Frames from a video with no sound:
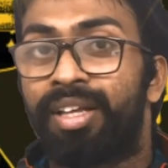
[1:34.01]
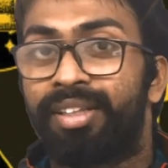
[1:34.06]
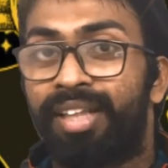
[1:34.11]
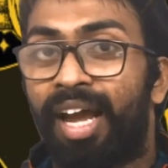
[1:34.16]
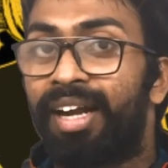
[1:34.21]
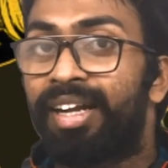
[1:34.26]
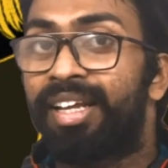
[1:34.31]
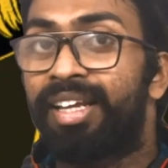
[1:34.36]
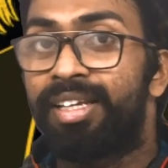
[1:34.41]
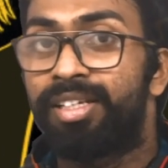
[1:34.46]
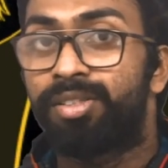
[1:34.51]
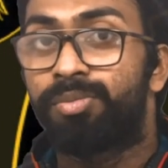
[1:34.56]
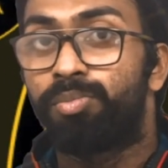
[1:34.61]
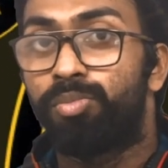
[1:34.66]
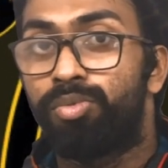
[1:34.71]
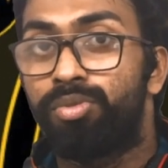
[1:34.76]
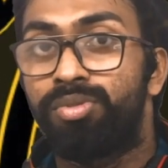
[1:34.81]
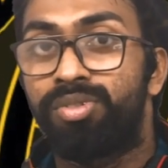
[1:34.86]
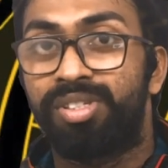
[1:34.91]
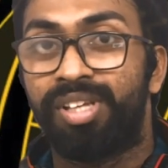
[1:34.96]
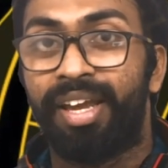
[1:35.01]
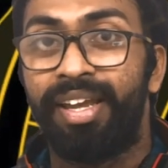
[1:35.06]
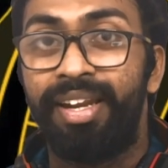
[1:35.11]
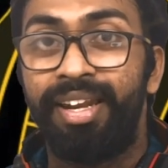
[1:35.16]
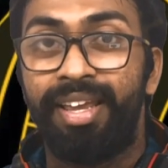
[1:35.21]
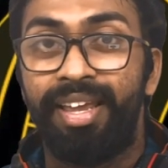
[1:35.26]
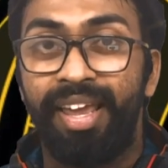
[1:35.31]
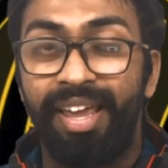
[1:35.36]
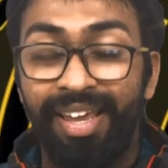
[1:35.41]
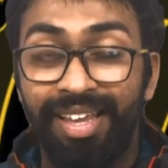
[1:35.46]
That his moon
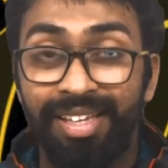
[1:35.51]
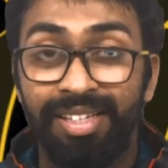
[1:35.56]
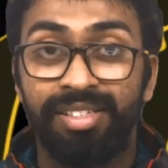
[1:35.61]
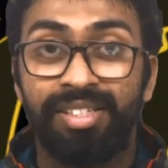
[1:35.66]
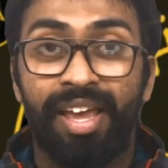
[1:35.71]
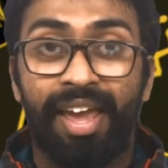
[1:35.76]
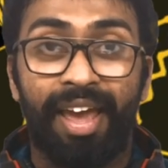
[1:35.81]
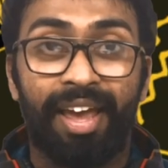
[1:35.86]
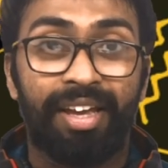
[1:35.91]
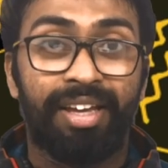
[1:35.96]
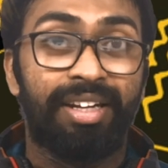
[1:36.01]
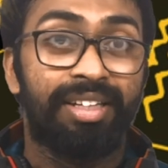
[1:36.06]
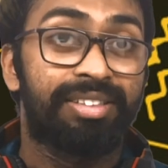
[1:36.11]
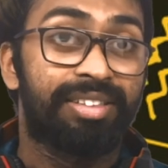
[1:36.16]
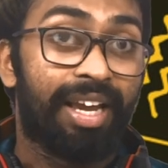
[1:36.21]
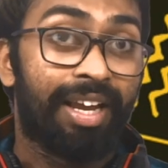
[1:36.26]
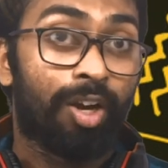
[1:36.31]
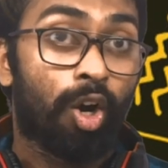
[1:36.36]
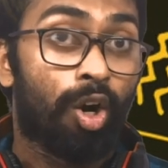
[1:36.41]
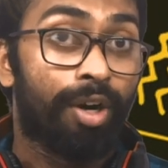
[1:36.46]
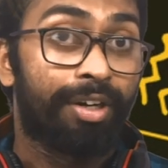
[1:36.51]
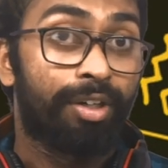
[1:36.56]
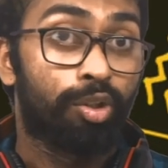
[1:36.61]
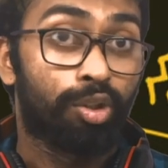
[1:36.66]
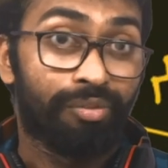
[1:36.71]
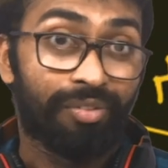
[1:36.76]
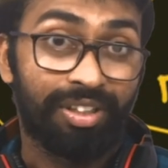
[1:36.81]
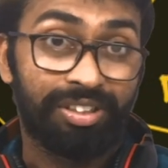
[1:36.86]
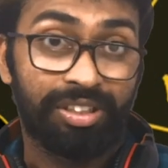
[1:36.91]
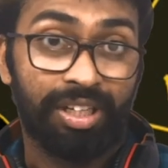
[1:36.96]
sign is Aries according
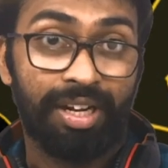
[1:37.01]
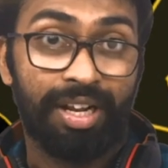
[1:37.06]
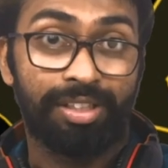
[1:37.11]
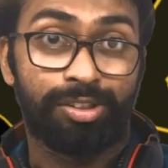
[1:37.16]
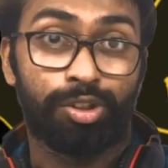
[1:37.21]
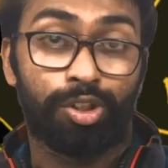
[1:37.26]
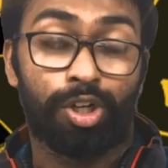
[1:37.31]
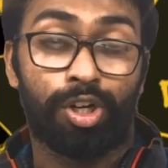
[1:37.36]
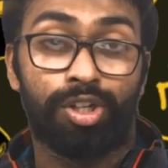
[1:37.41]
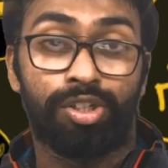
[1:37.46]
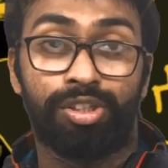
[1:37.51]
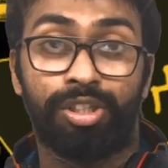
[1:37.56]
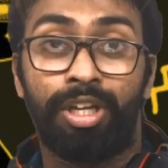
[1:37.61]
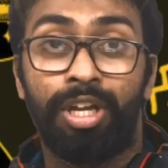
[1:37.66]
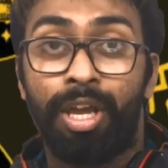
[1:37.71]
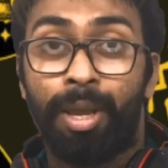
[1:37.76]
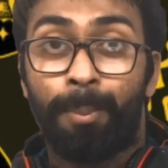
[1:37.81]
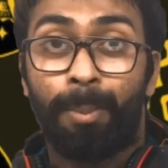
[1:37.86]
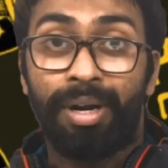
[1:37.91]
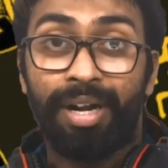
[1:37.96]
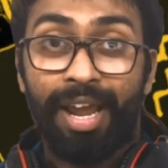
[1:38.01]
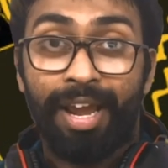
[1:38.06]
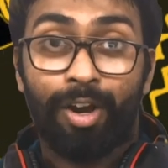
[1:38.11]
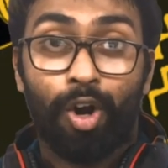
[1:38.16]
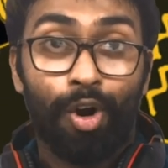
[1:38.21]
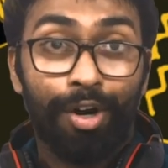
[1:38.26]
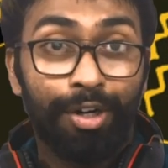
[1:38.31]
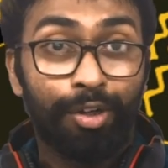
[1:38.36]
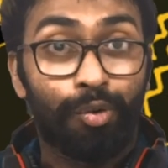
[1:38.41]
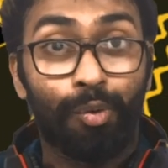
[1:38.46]
to Western astrology, but
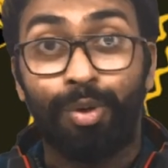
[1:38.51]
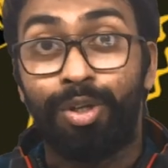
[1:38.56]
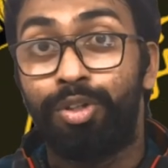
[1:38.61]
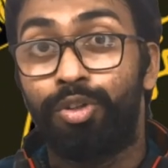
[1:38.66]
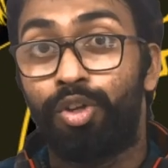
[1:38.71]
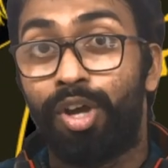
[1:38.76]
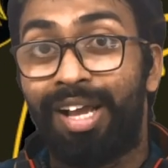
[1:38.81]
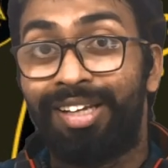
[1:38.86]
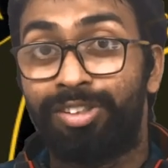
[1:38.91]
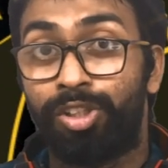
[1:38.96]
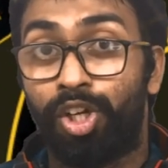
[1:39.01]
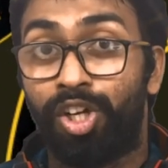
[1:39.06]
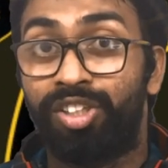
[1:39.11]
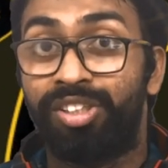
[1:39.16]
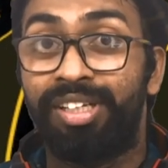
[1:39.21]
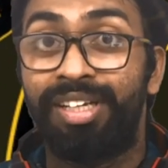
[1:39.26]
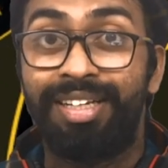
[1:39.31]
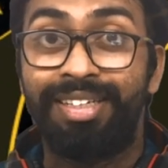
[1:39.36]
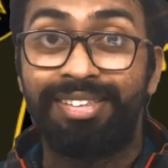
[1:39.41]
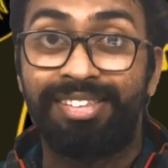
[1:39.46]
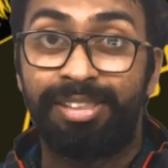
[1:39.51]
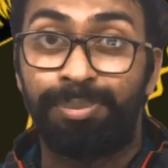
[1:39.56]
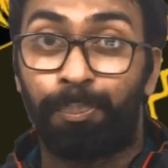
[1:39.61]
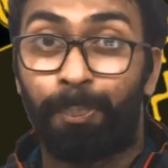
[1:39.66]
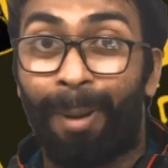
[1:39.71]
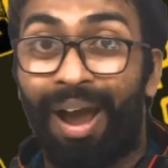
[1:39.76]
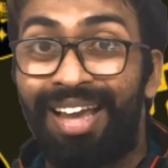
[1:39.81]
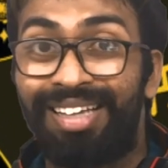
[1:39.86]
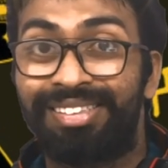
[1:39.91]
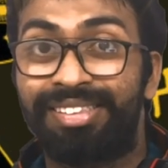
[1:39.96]
according to Hindu astrology, it's
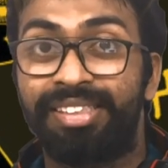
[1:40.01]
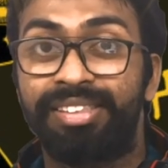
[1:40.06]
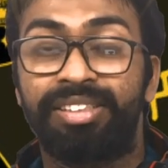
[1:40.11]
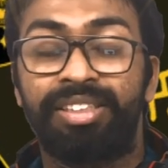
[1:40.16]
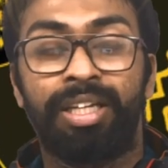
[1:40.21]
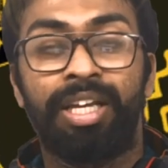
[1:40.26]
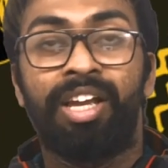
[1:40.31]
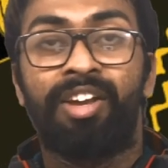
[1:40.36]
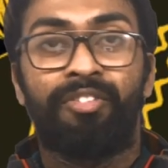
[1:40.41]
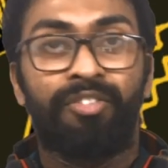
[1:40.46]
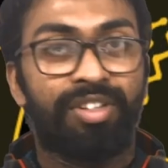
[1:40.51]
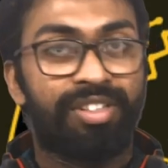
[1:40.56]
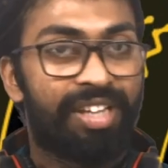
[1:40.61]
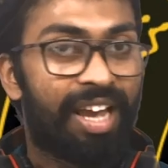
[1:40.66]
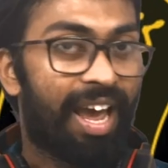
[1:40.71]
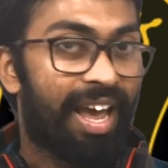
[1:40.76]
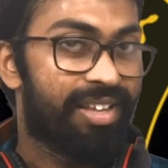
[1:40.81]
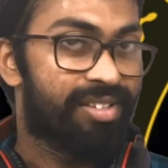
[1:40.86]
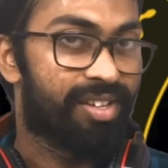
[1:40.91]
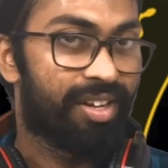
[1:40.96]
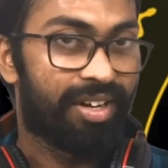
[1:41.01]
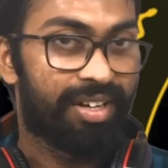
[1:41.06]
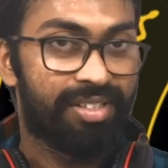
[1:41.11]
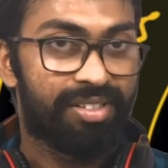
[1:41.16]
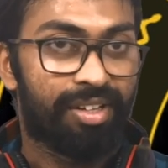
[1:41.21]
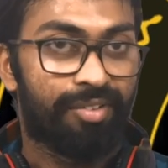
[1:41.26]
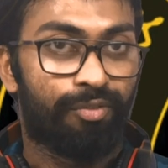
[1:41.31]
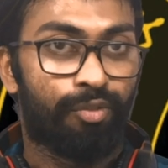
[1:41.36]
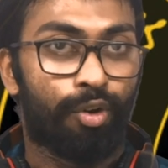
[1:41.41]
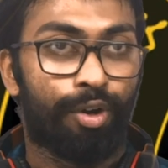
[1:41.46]
Pisces, which has a
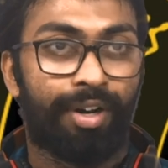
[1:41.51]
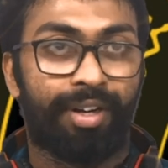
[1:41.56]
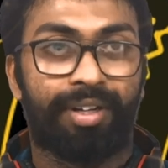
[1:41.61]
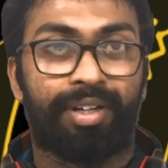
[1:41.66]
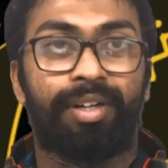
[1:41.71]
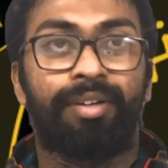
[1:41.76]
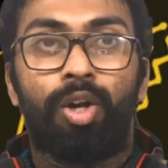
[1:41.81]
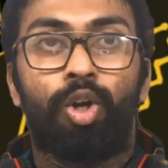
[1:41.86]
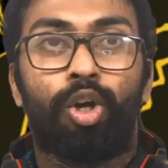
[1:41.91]
reason for it.